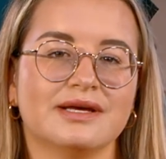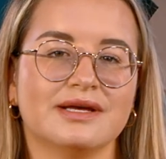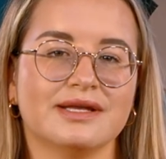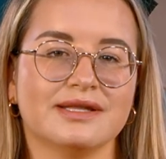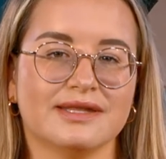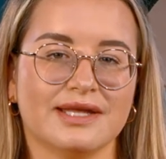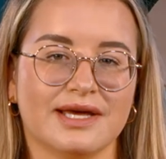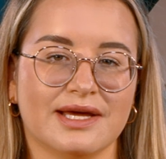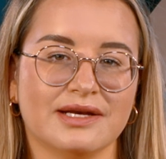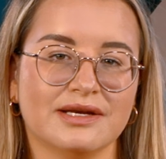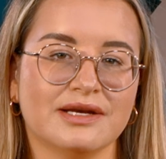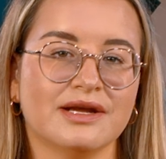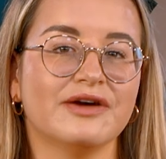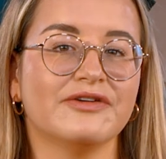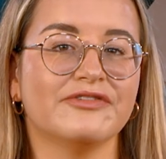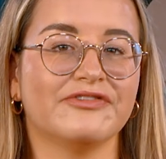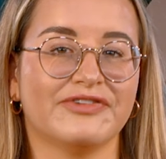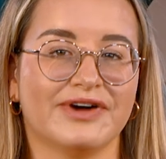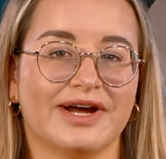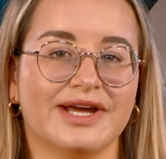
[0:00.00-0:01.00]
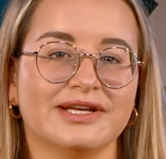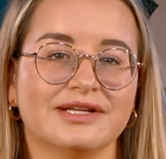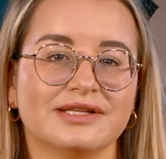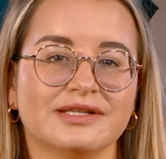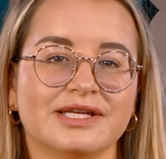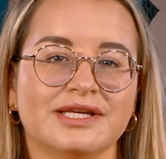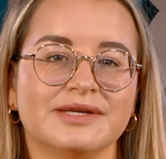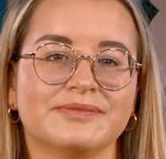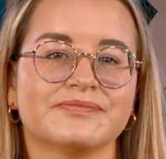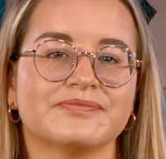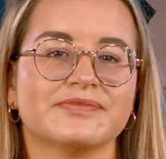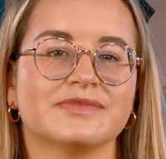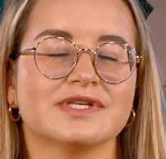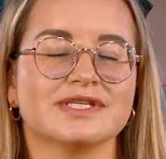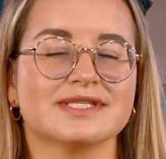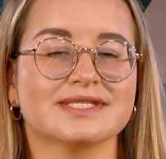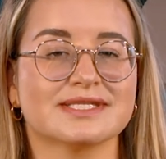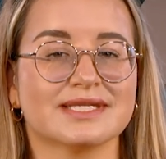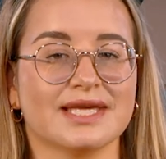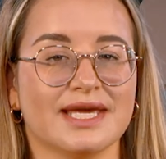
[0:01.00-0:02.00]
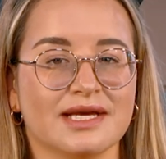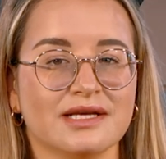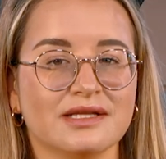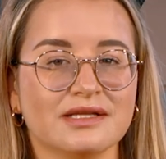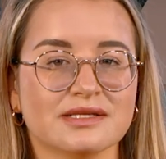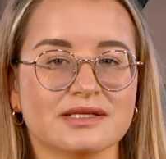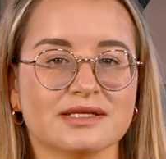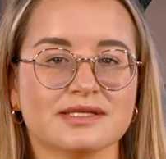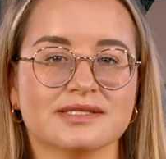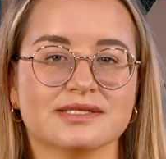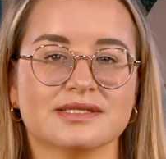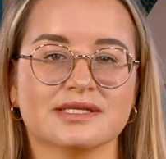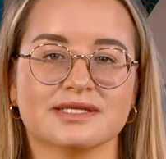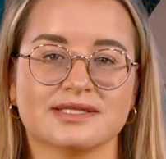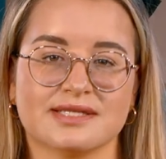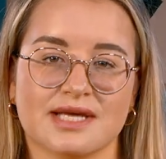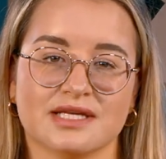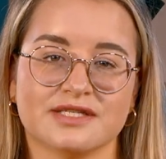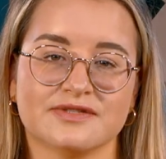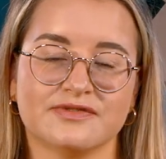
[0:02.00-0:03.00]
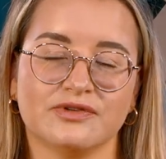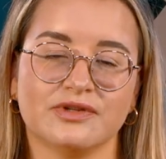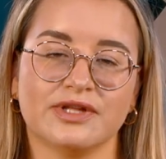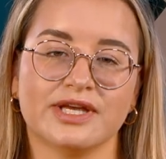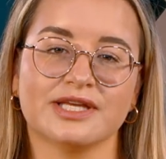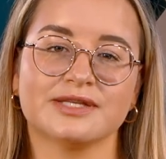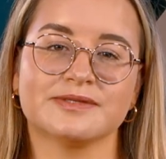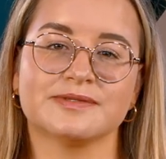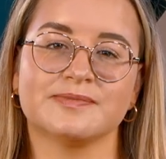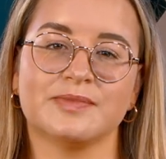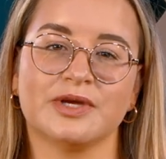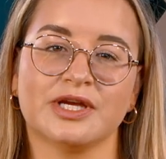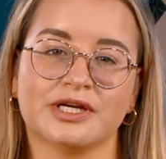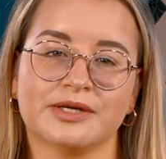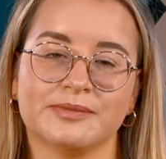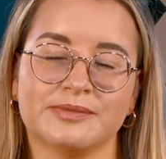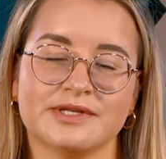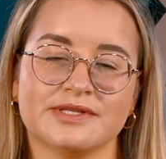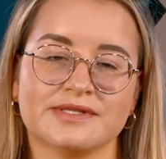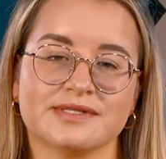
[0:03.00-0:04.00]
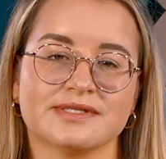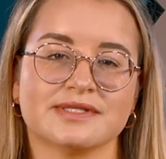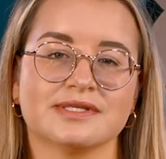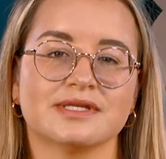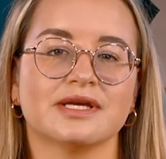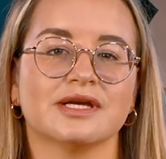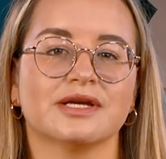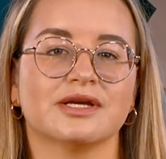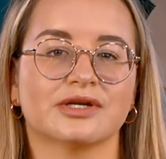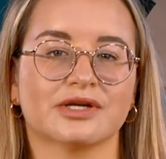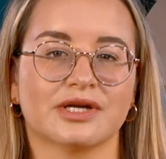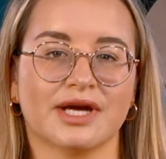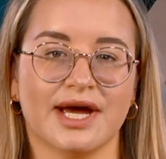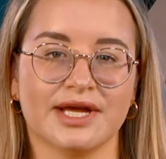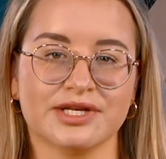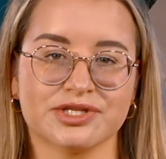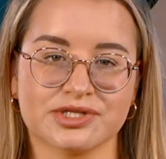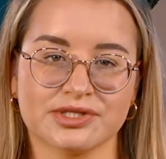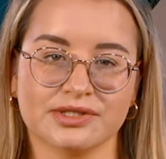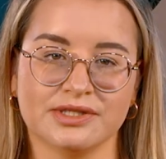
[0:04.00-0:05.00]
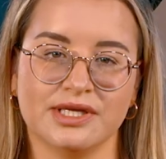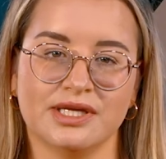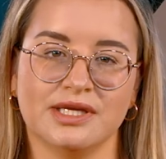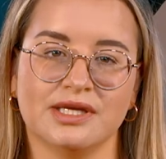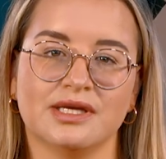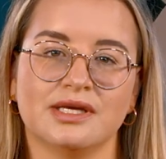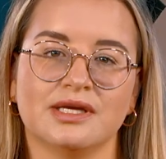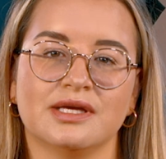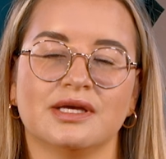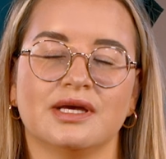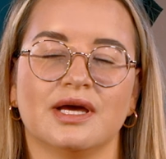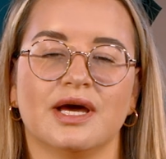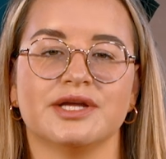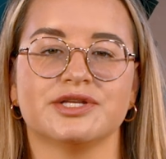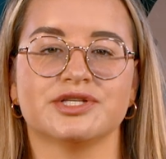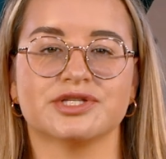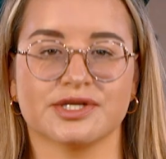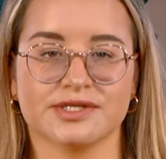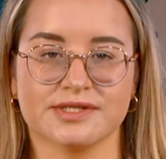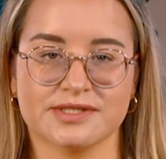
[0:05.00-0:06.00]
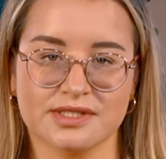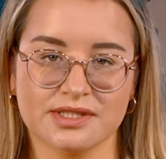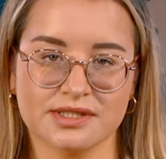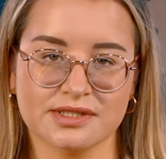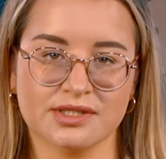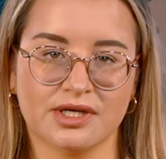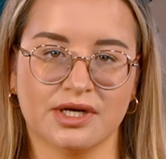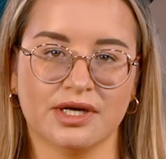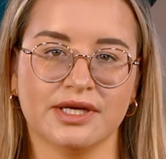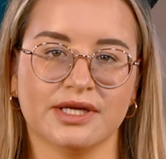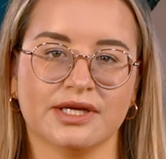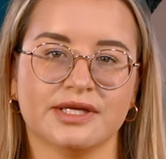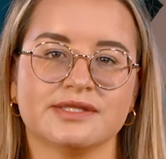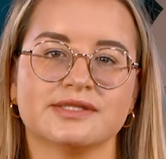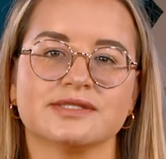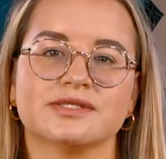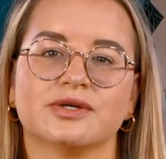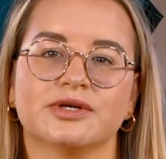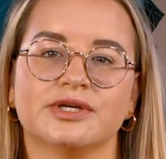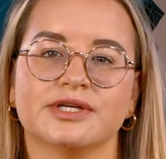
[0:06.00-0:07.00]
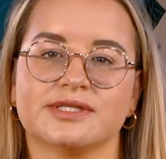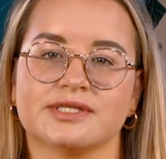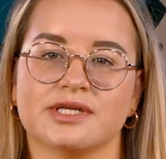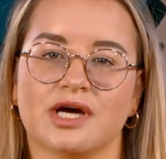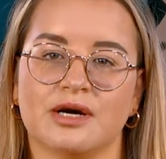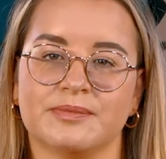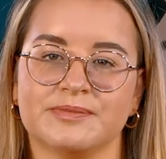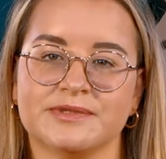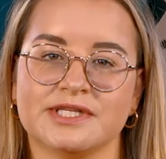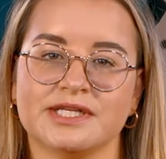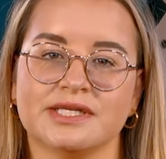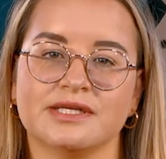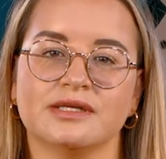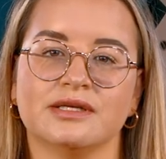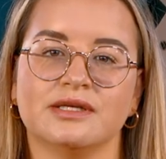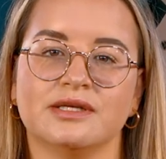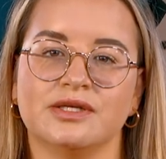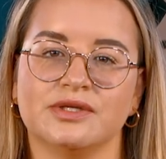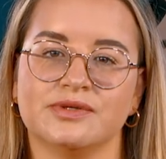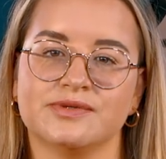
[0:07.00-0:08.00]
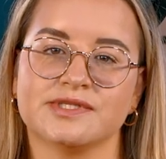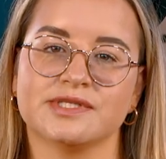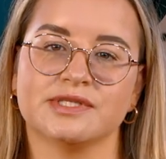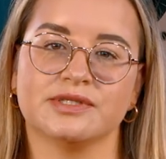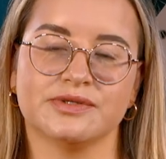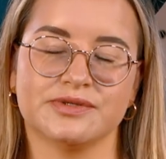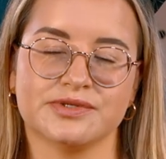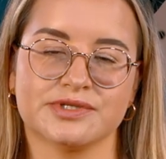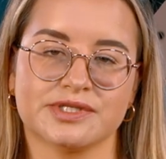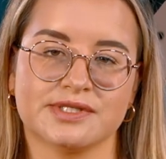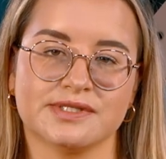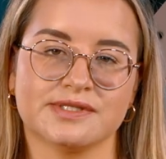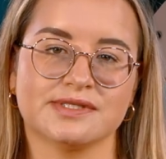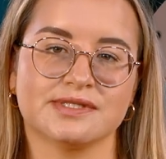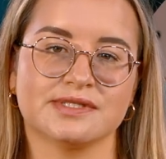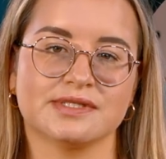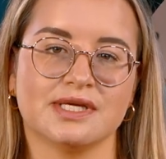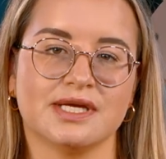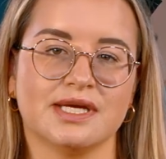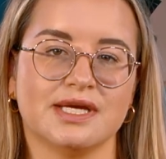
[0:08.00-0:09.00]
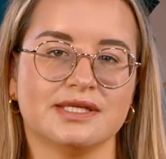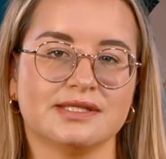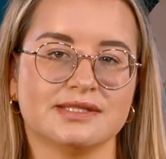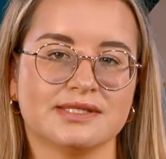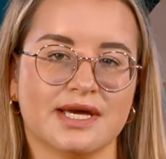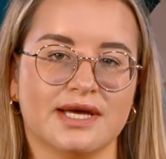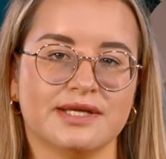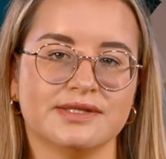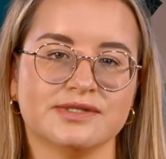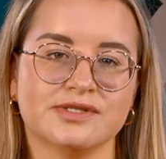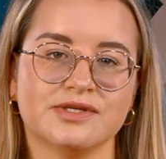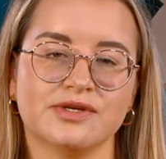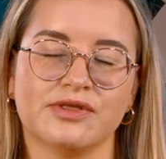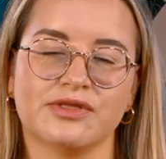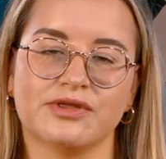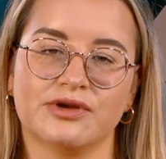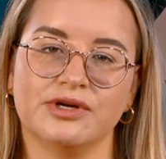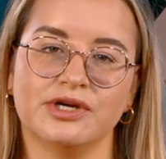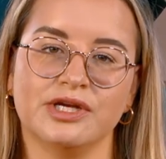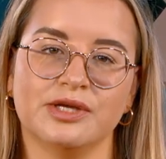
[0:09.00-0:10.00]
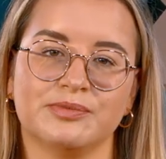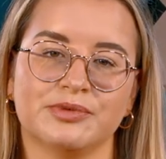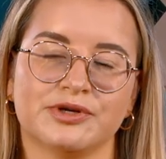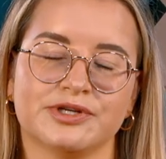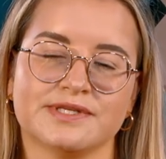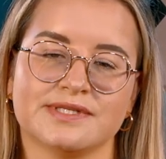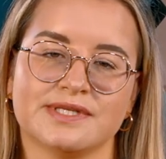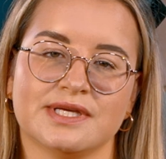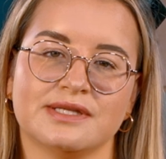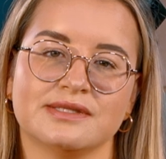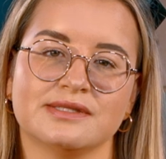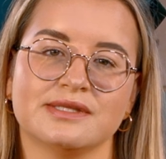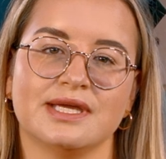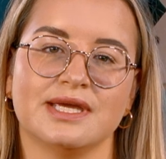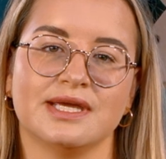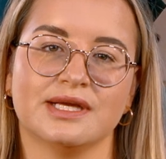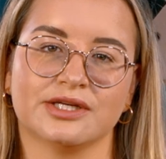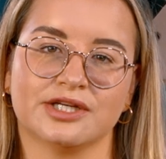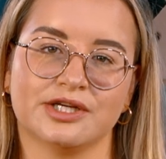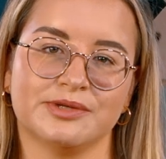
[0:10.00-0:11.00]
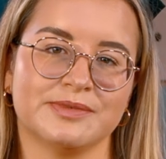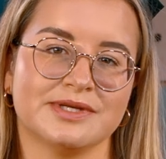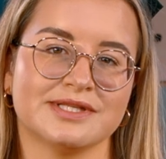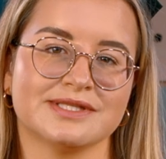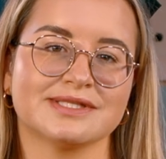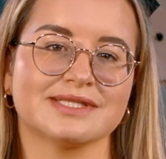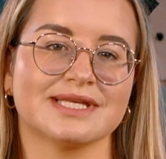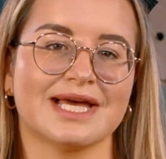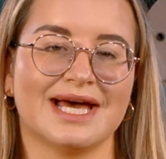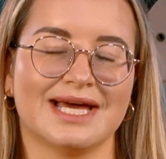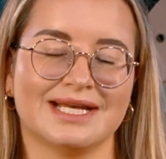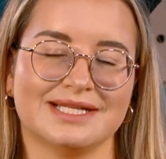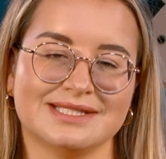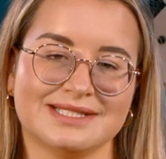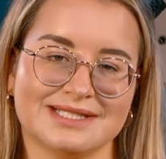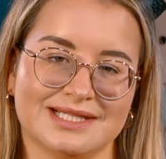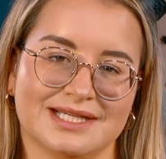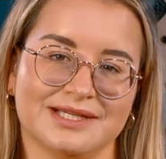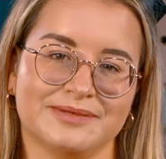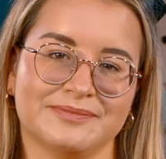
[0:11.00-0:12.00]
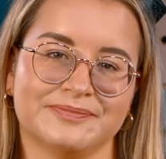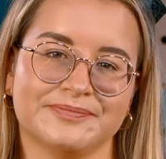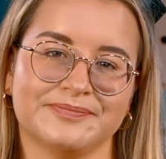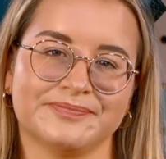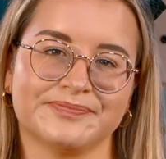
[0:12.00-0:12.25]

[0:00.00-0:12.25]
Then finally, scale successful experiments gradually, adjusting targets or adopting new solutions in 10 to 30% increments at a time.